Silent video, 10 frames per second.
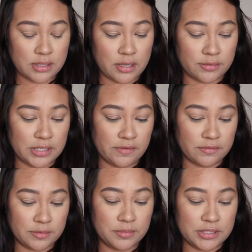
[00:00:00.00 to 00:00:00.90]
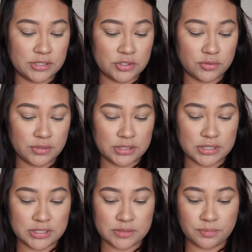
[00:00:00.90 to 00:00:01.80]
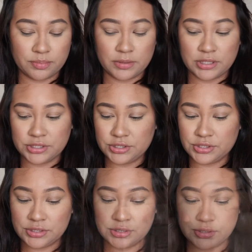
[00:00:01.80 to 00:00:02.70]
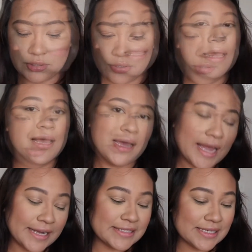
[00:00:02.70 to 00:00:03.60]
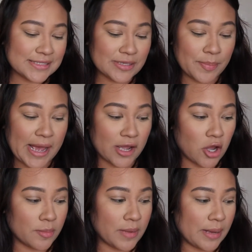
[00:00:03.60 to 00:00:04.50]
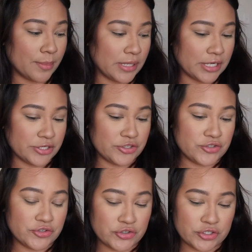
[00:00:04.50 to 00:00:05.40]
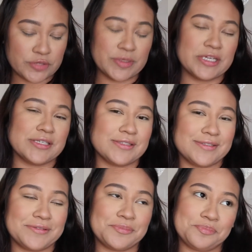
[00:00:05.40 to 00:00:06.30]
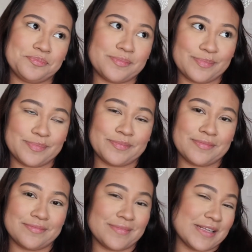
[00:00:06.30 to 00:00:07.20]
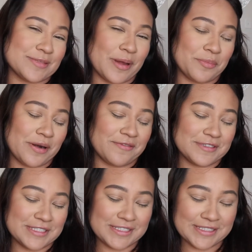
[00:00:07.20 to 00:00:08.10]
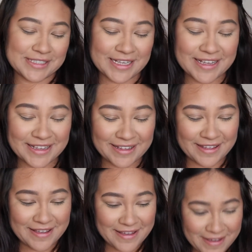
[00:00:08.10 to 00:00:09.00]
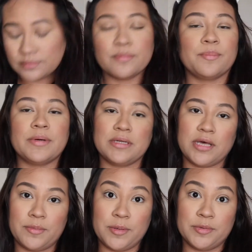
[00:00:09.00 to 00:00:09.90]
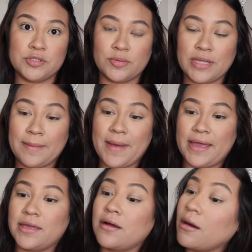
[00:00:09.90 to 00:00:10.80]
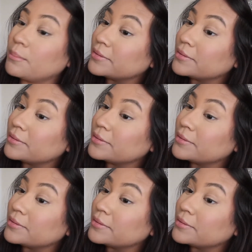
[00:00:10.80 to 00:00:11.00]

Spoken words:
I'll definitely be enjoying this blush. I tend to pack on my blush just because that's my preferences. But a lot of people don't like packing on